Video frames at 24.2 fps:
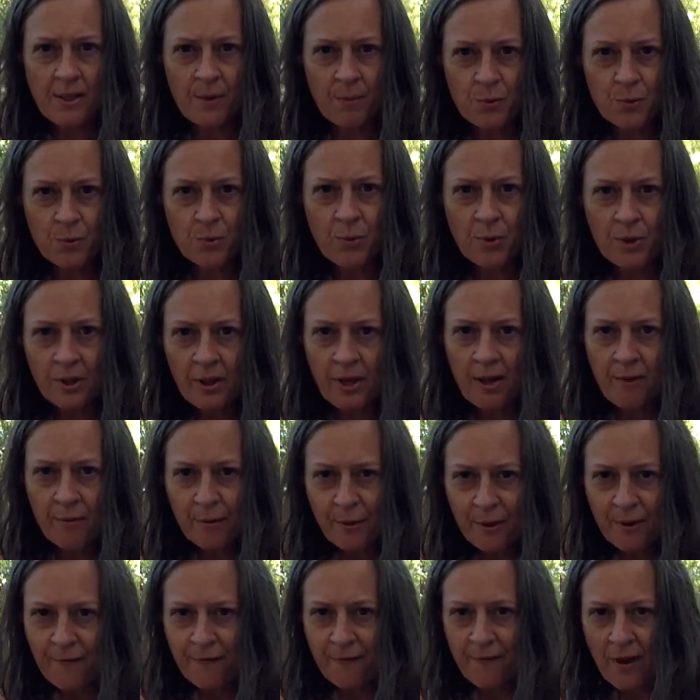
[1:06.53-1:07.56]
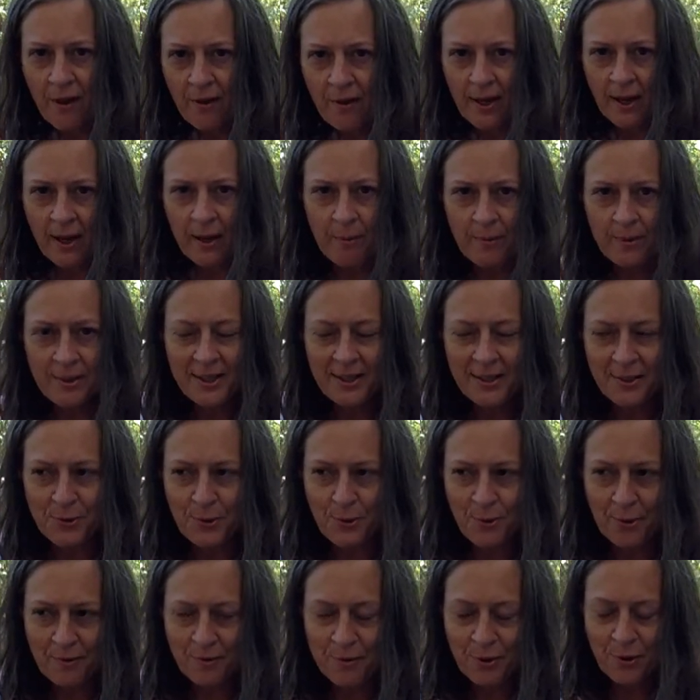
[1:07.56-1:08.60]
I really felt like I was in
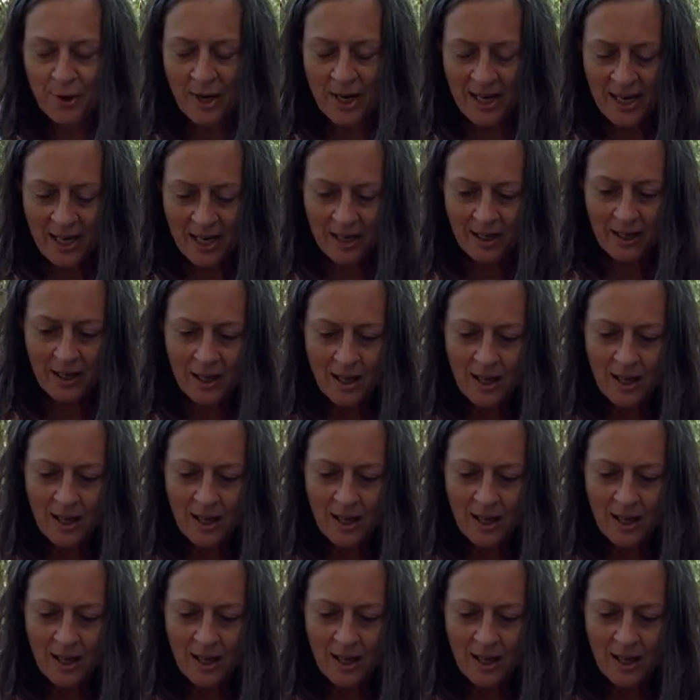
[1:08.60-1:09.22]
sort of training,